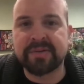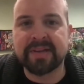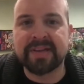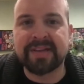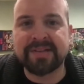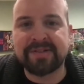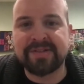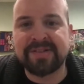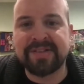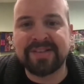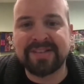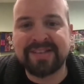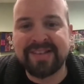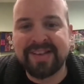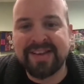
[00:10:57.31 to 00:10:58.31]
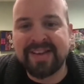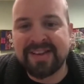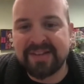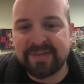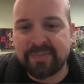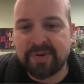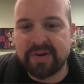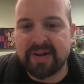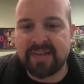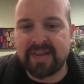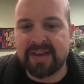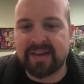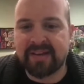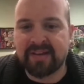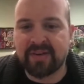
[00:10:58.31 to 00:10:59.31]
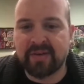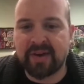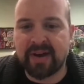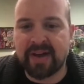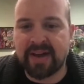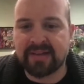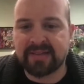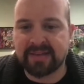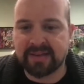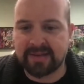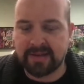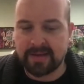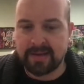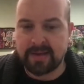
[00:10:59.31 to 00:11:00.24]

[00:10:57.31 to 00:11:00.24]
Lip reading: Like he's just putting on that great accent.